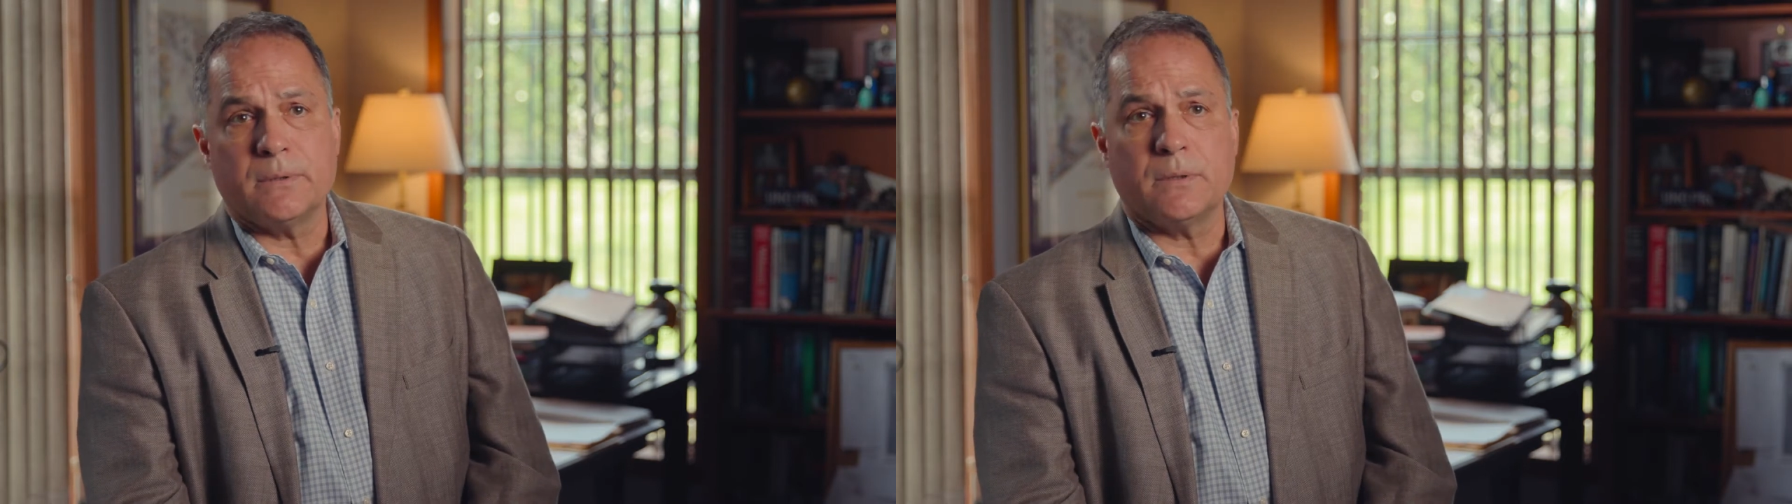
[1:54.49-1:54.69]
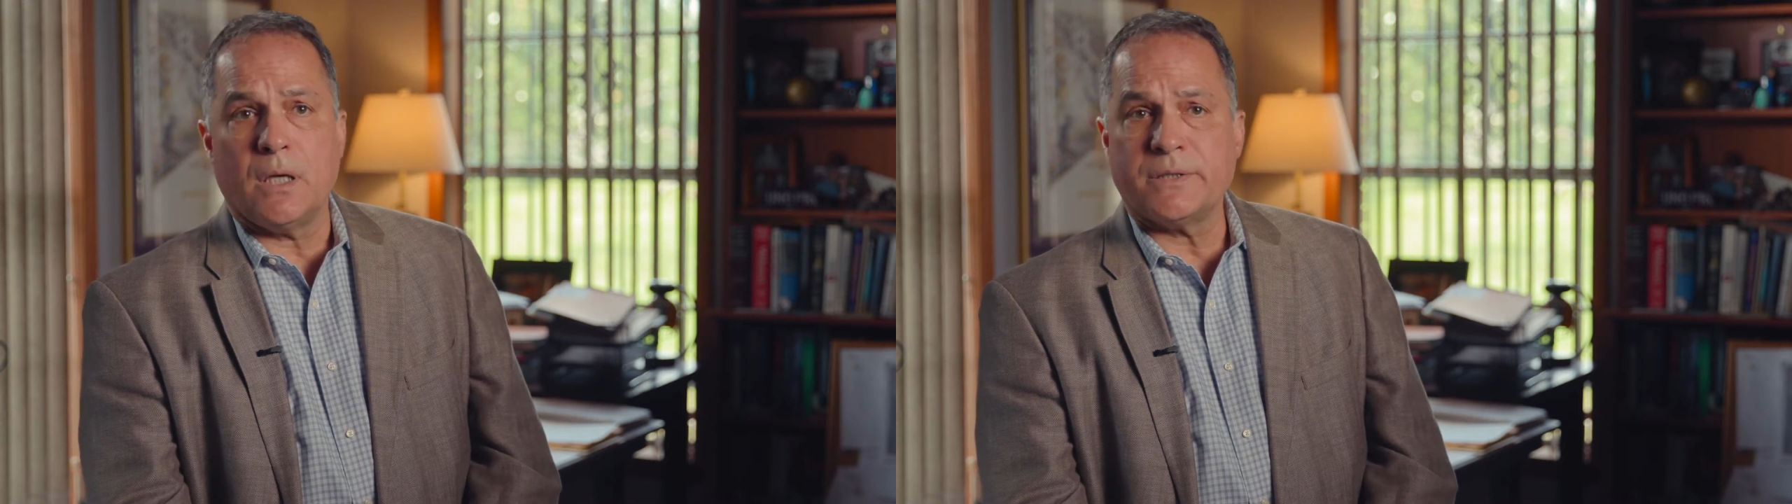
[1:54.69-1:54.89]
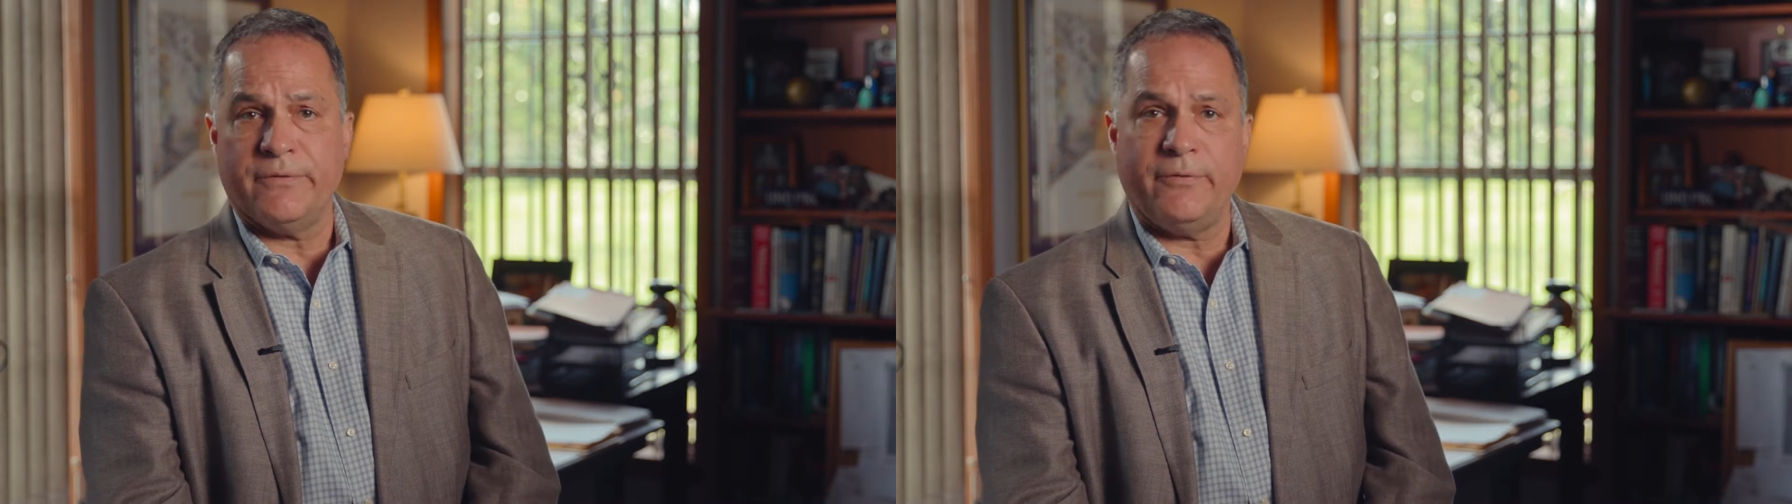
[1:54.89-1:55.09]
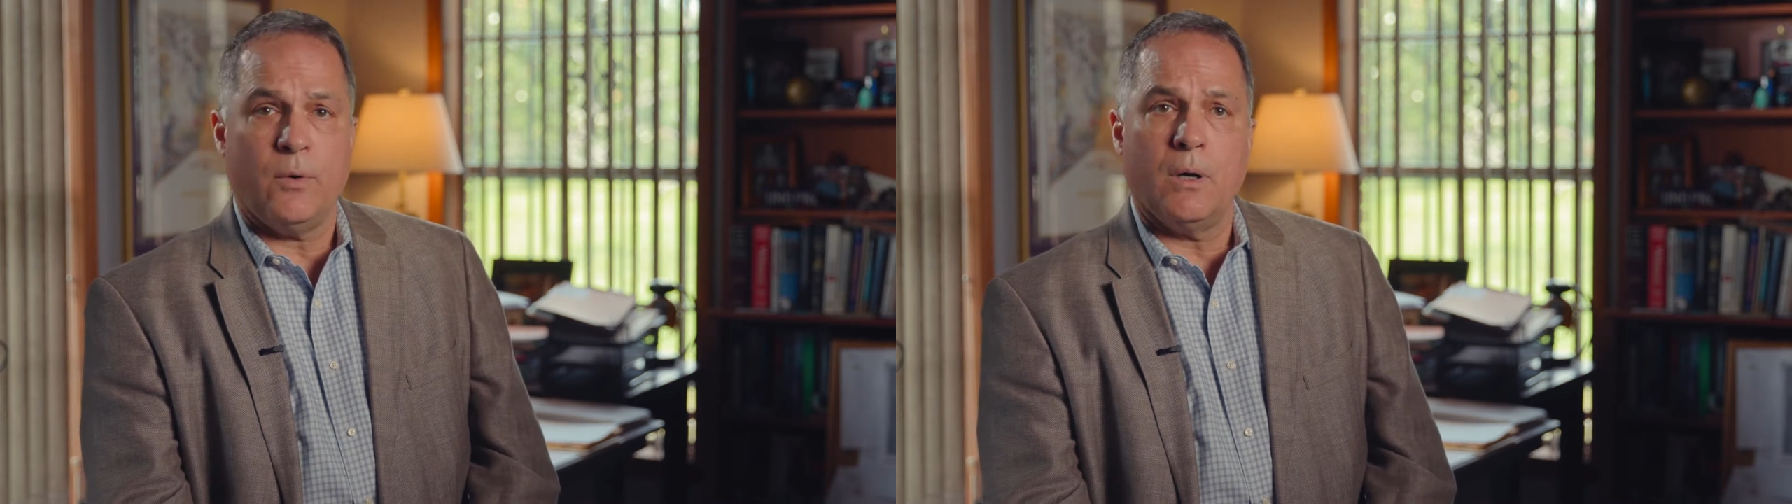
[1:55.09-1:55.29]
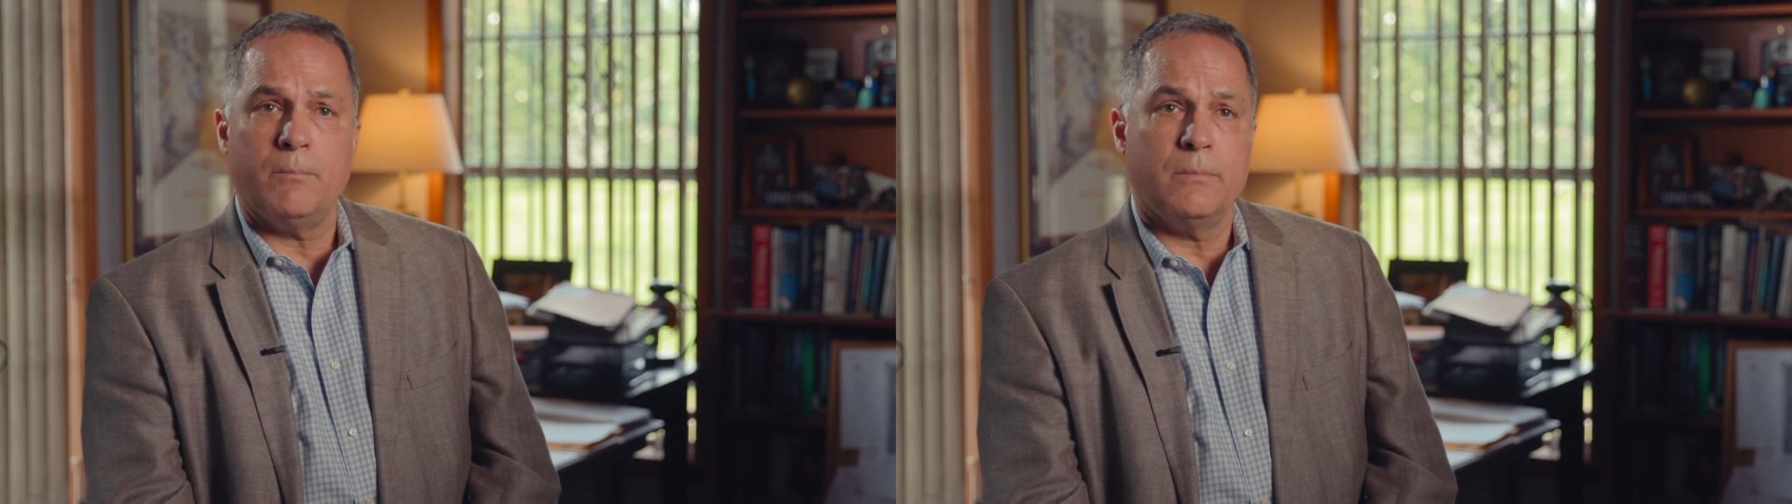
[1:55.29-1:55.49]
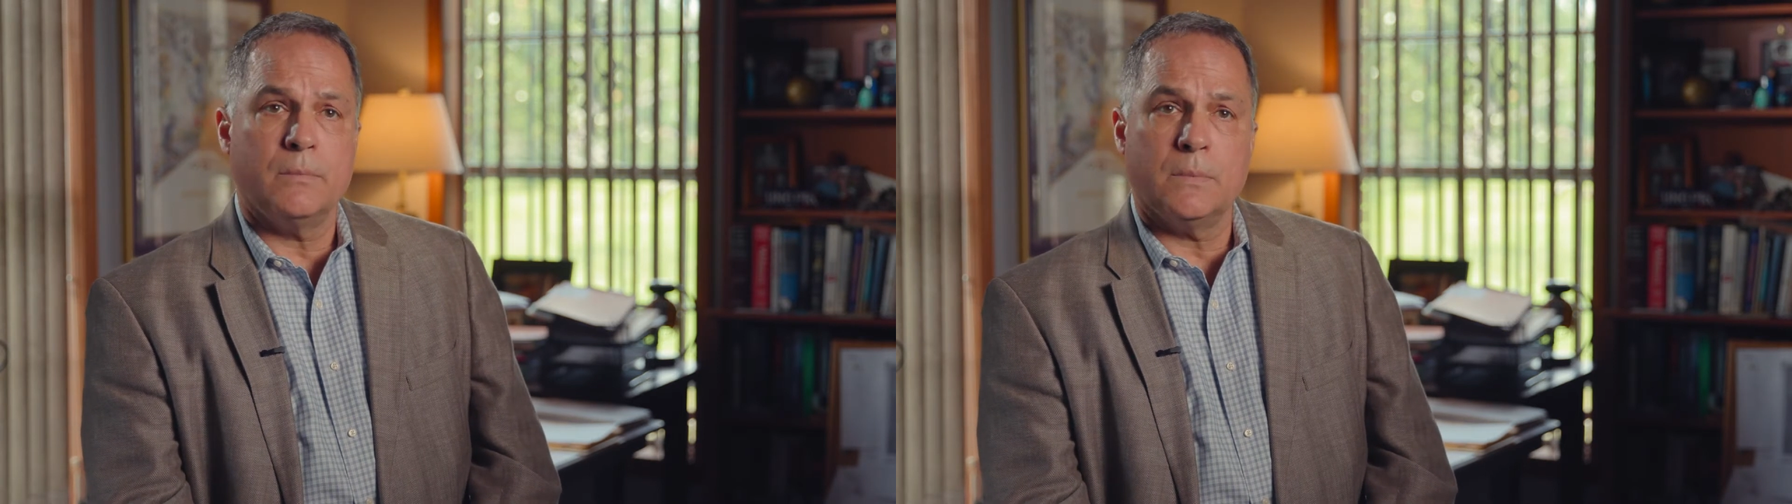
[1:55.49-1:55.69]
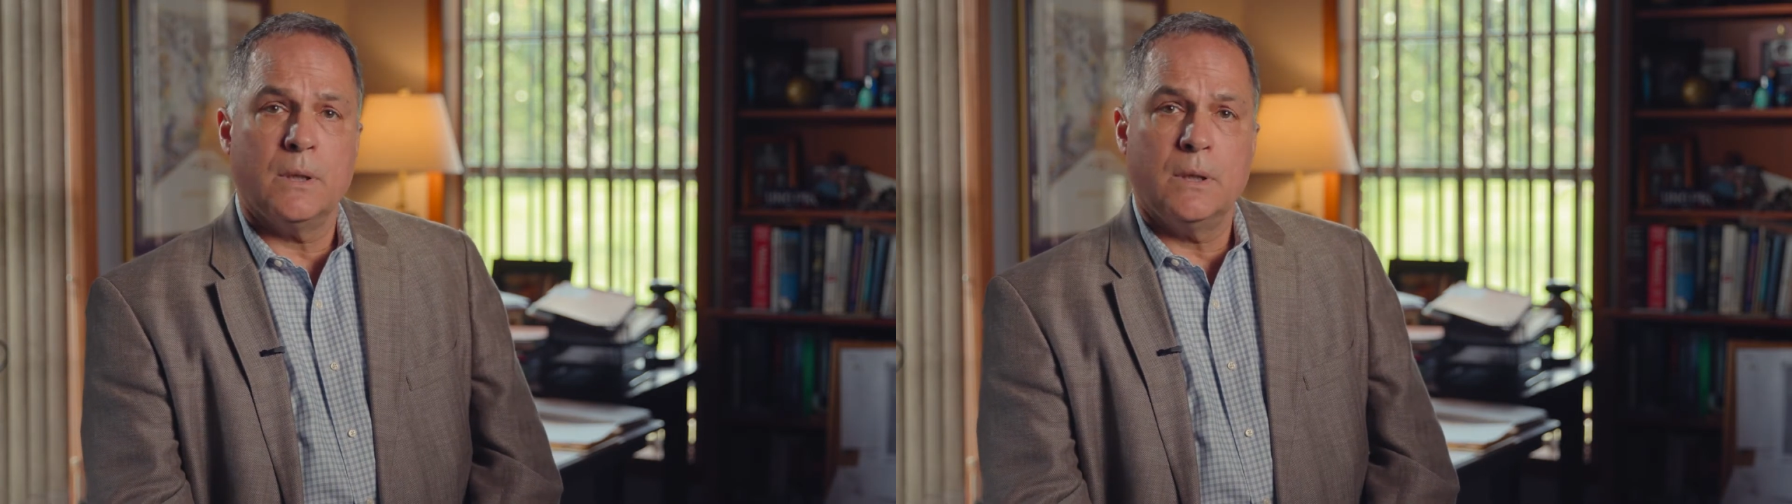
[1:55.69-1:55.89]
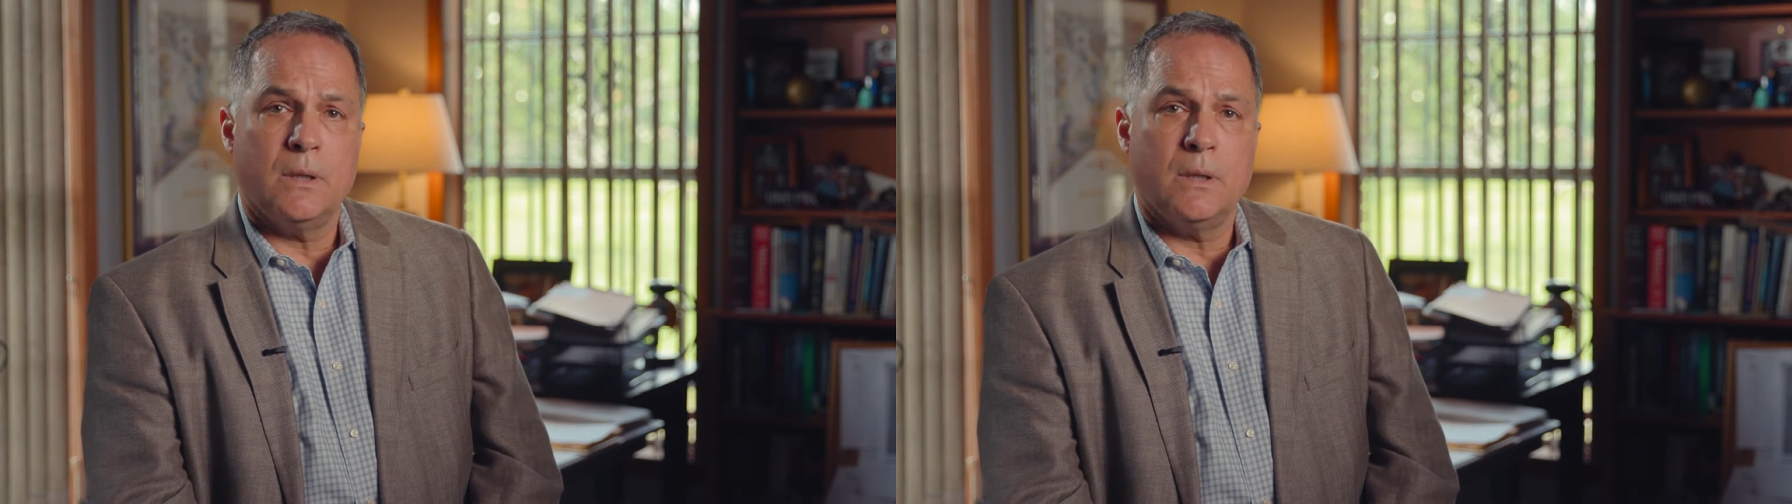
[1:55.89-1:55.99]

lost the farm,